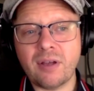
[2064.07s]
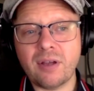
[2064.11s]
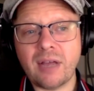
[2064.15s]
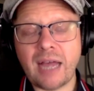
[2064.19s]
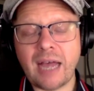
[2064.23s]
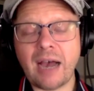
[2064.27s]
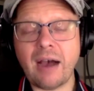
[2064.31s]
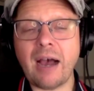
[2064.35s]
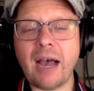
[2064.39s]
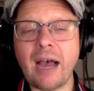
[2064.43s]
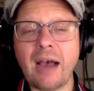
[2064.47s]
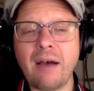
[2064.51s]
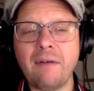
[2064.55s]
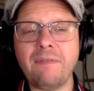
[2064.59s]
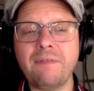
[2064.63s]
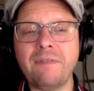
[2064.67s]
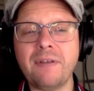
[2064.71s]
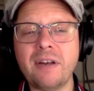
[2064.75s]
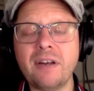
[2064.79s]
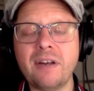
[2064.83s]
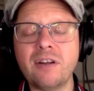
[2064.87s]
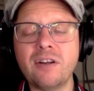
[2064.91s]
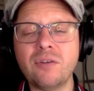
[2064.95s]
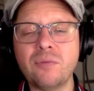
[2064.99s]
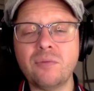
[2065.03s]
how
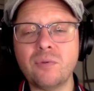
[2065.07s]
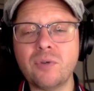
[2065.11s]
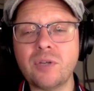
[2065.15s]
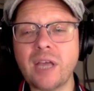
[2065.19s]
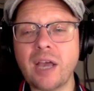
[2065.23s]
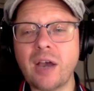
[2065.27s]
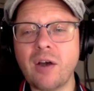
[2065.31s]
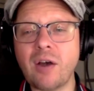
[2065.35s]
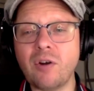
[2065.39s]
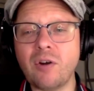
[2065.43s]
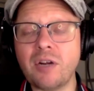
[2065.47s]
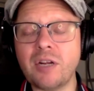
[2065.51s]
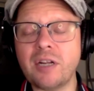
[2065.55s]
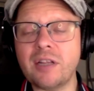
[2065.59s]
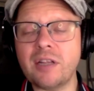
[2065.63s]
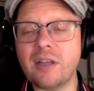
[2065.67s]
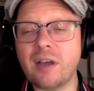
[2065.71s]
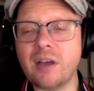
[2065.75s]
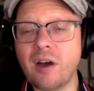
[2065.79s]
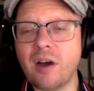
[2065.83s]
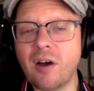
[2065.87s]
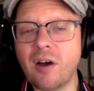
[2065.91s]
Finland would get on in the